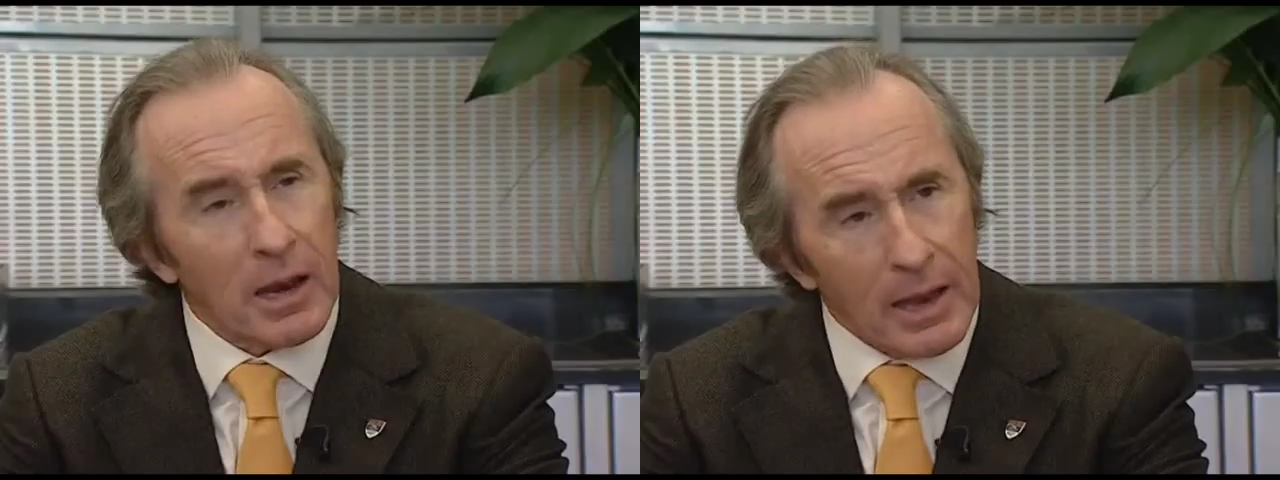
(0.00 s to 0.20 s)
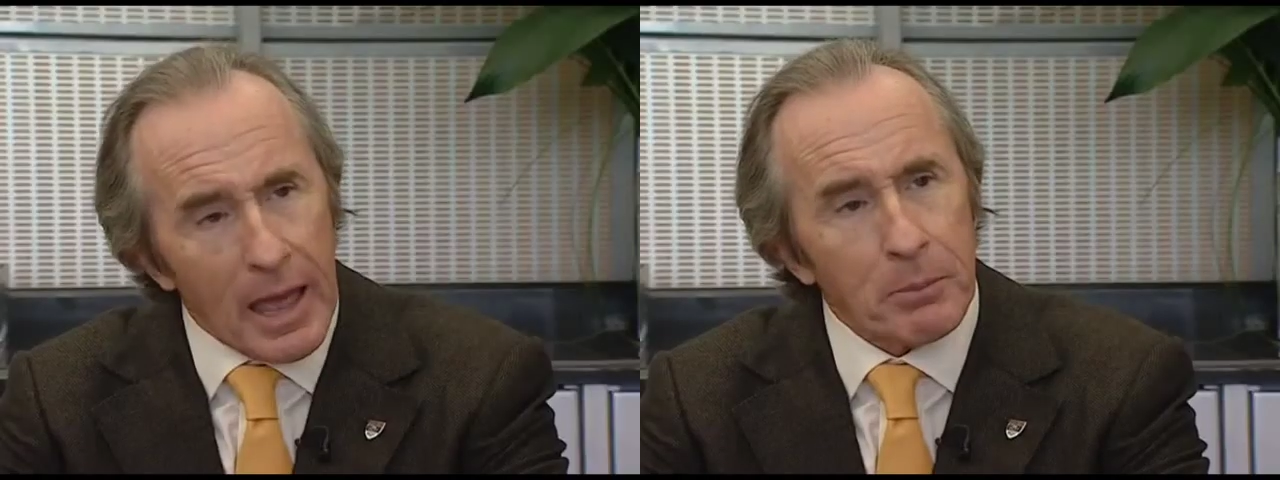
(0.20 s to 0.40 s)

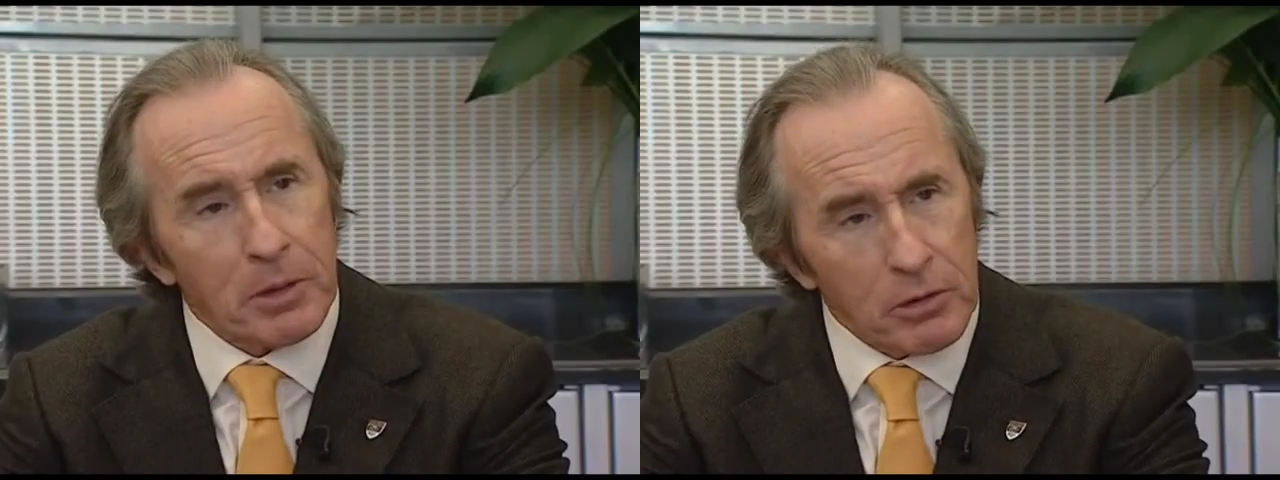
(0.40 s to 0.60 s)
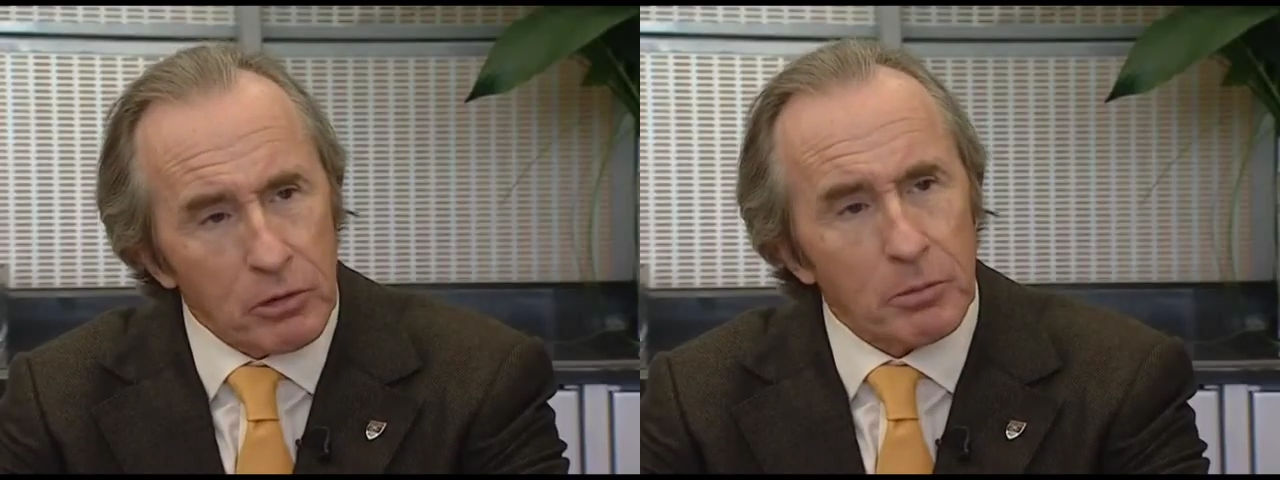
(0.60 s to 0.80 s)
lap
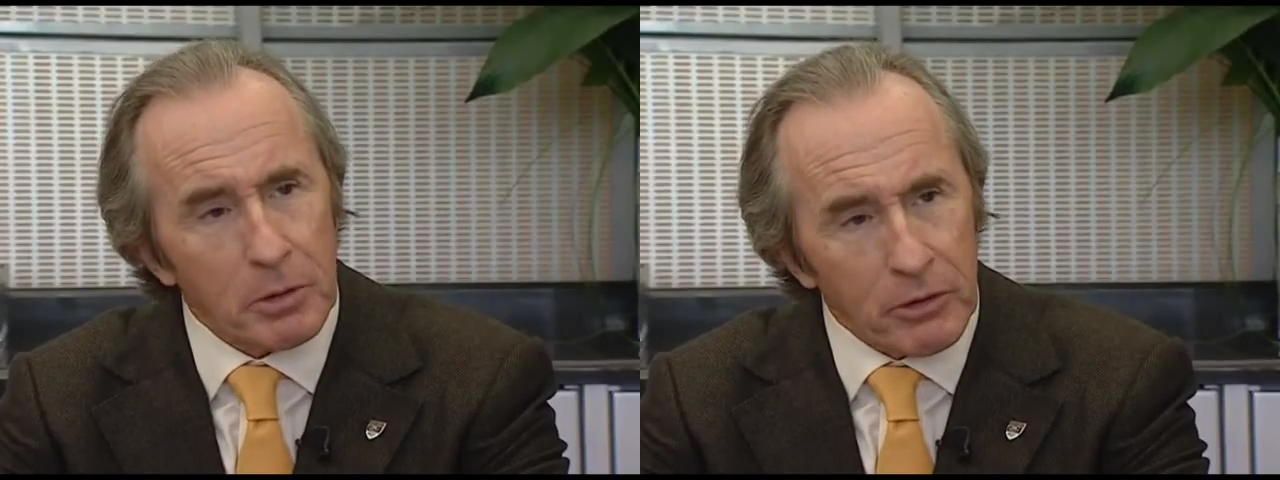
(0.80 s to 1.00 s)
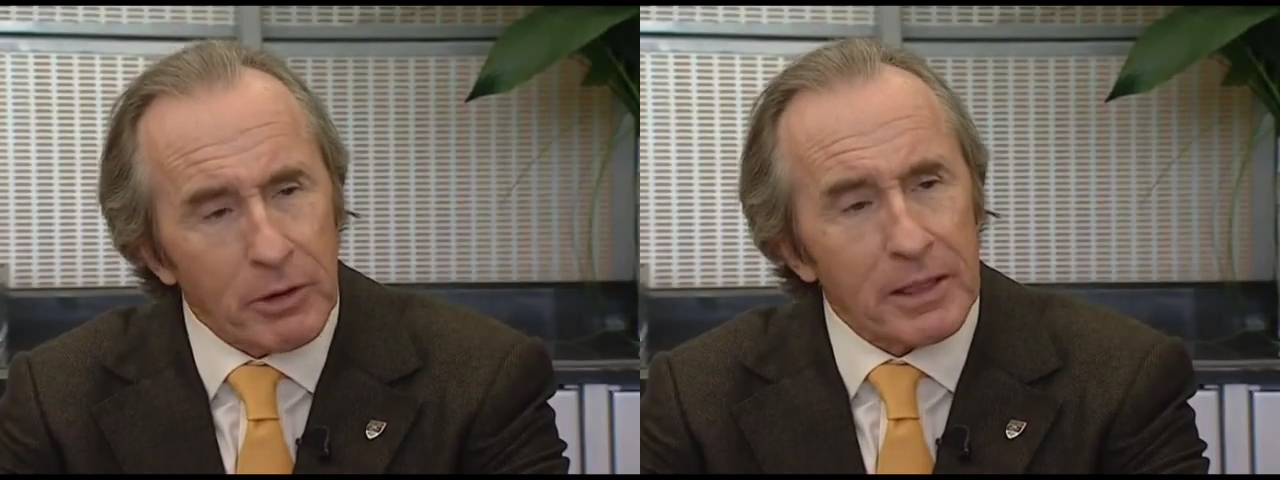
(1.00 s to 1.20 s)
at the
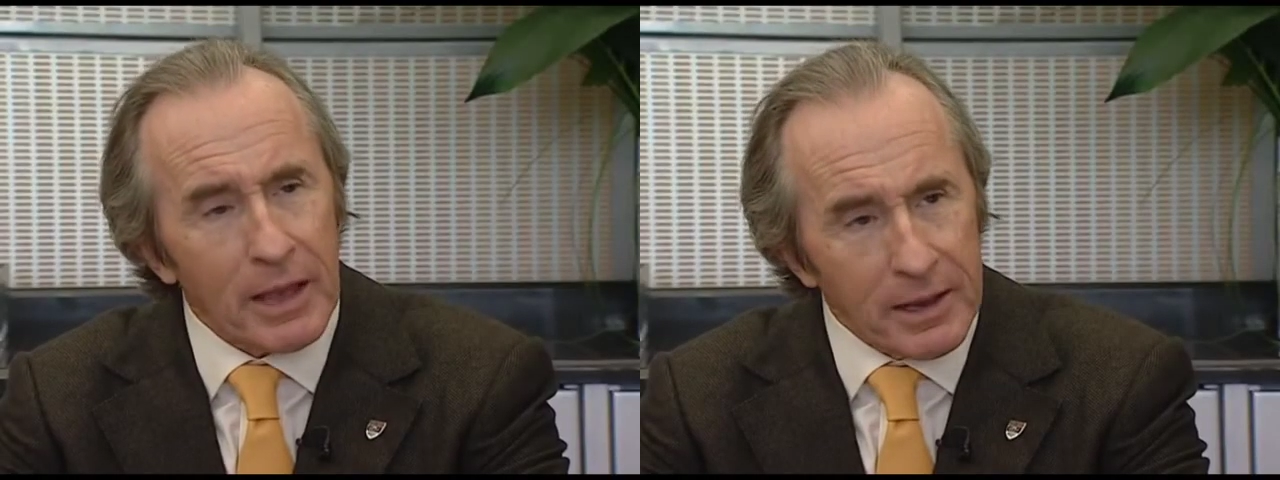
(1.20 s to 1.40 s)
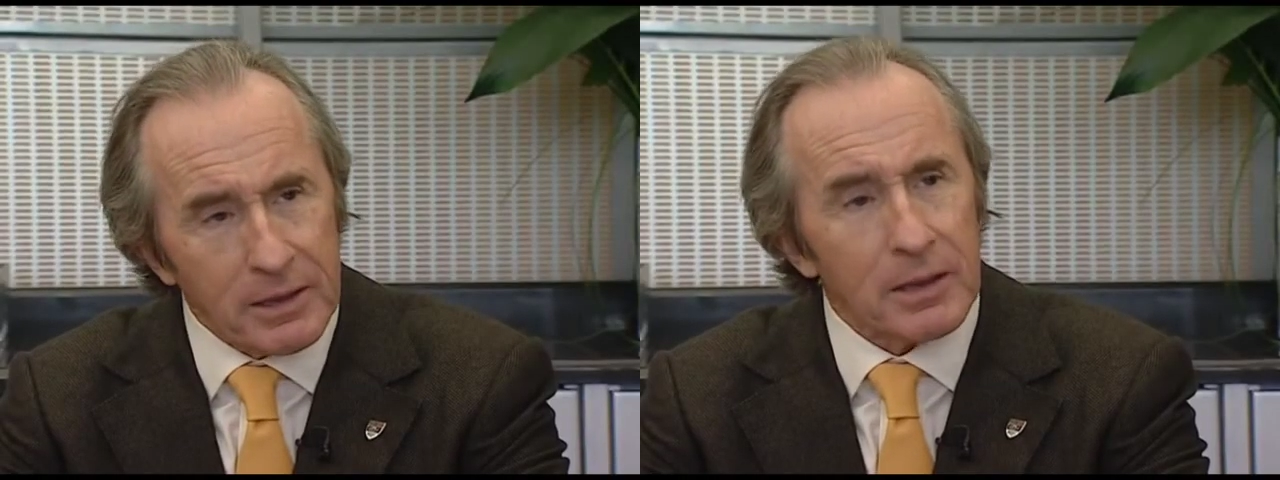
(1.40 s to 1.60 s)
Nürburgring that
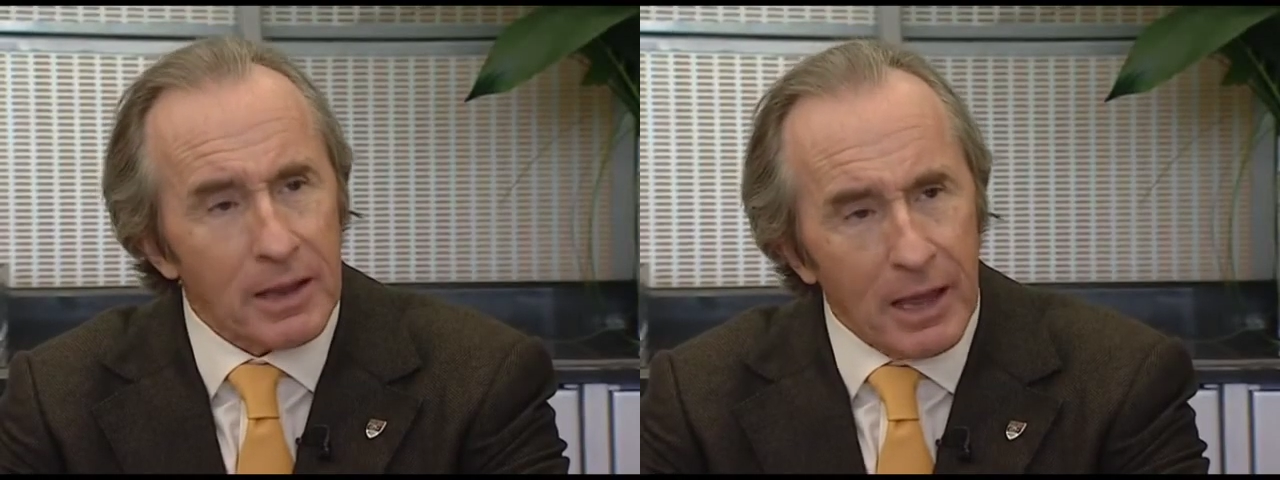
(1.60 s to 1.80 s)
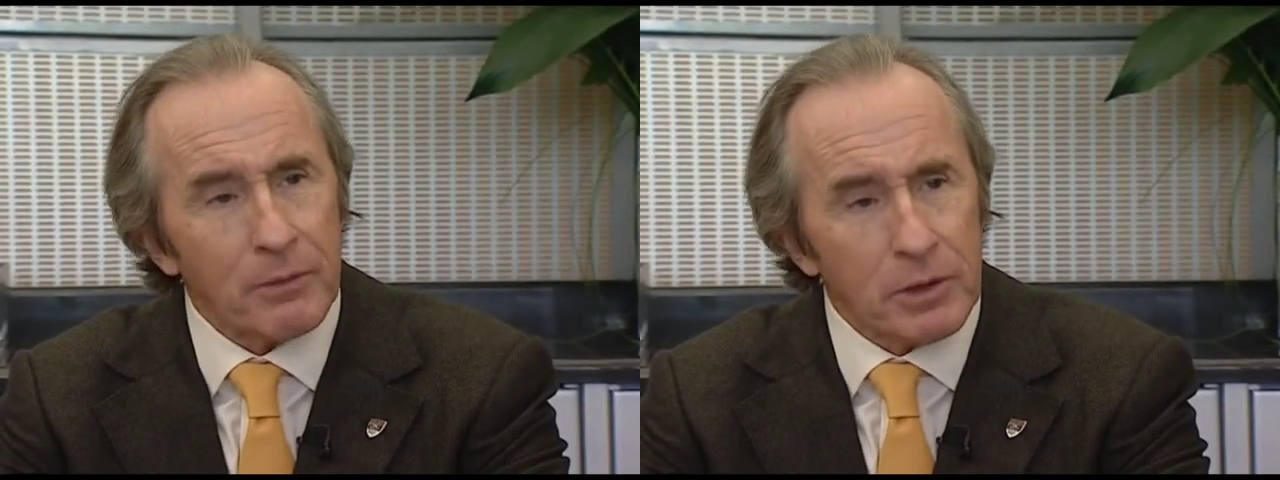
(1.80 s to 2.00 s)
I didn't
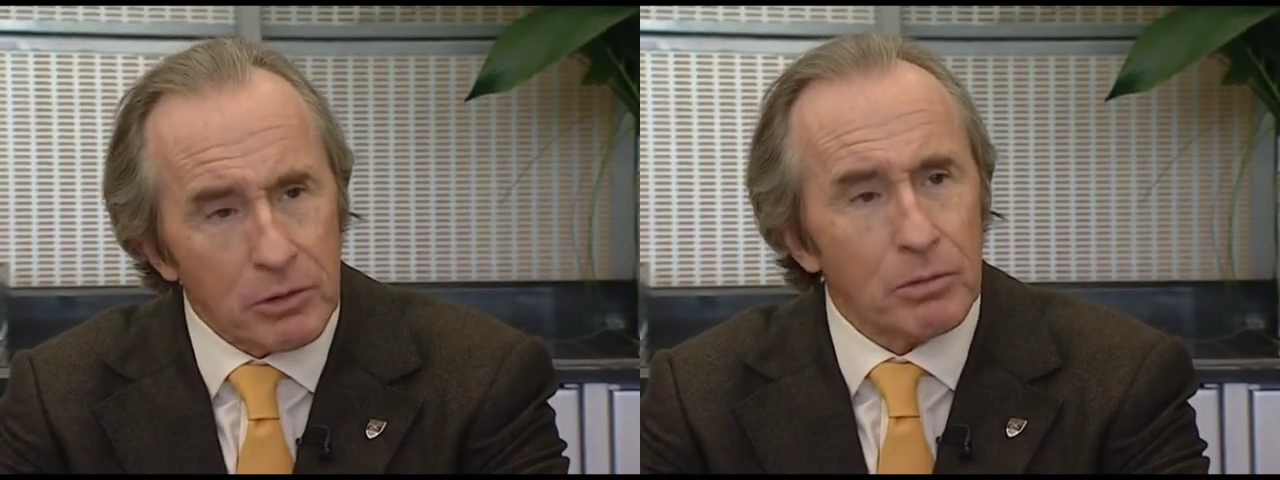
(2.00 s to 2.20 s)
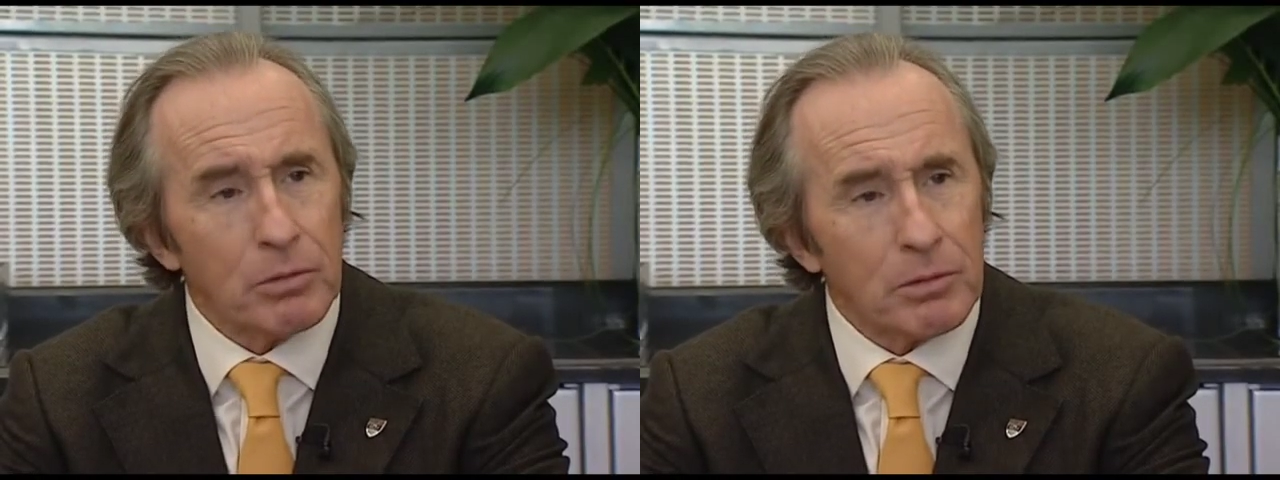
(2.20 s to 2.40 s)
have to
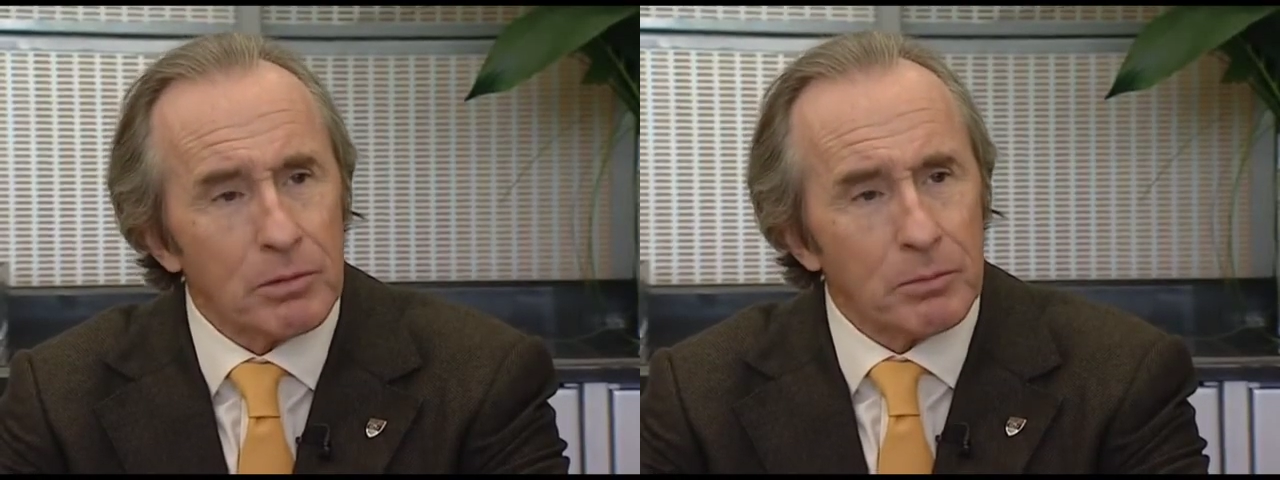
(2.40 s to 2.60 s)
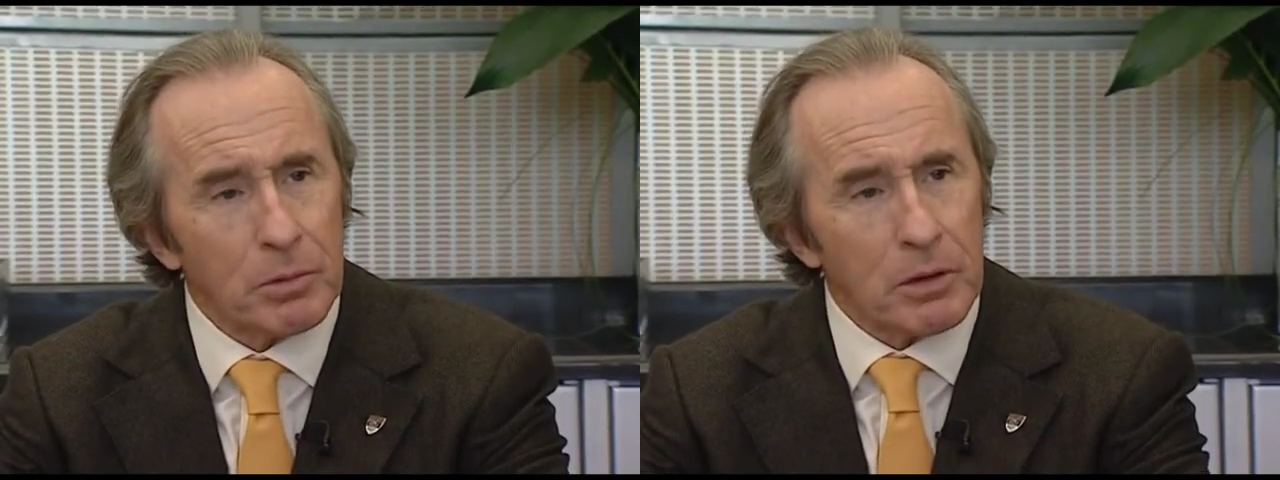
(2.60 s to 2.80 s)
do
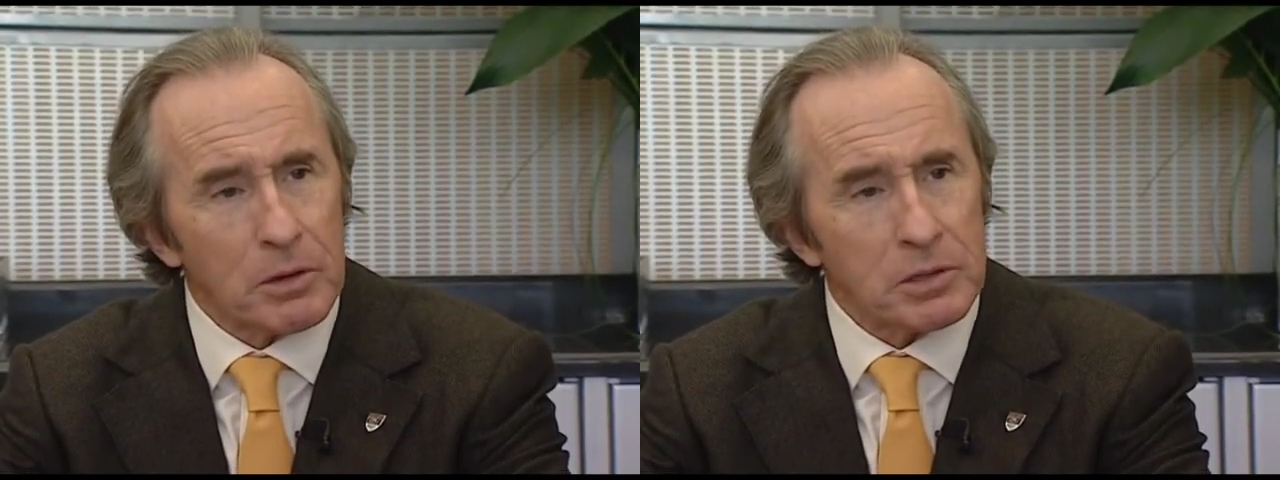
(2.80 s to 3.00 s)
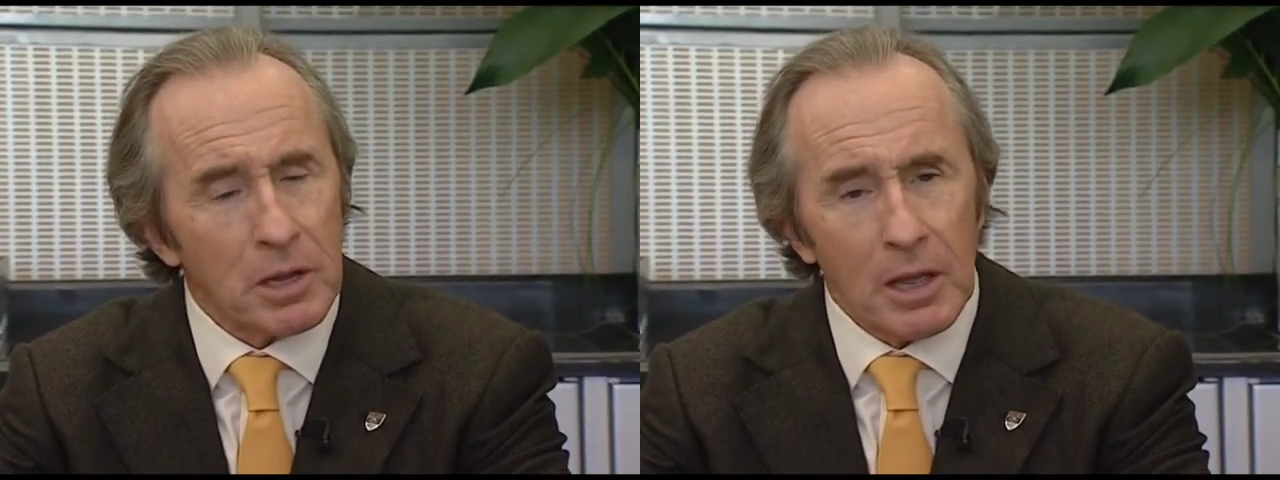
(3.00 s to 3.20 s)

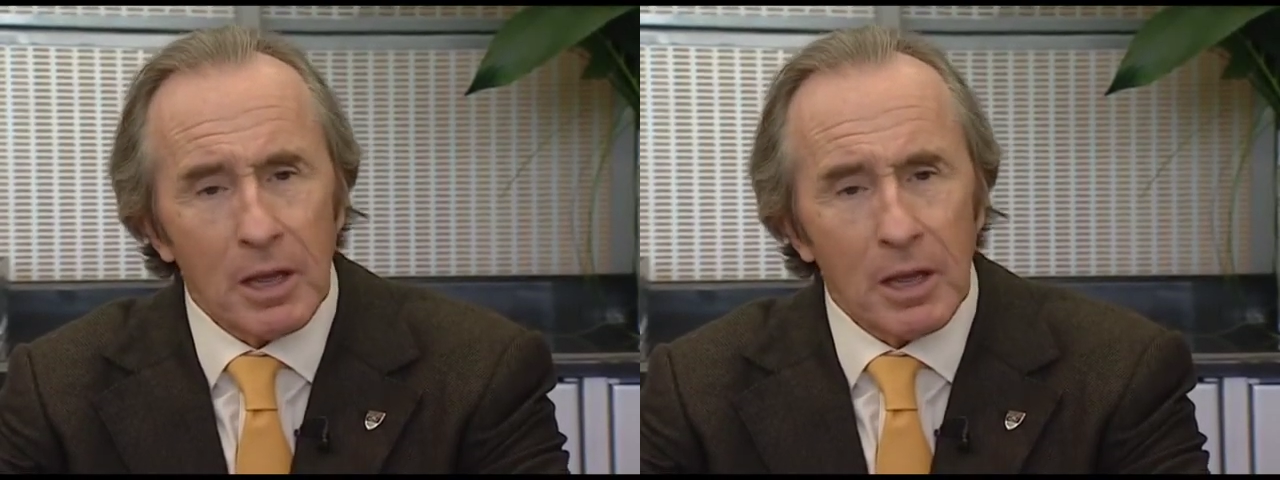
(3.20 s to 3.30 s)
because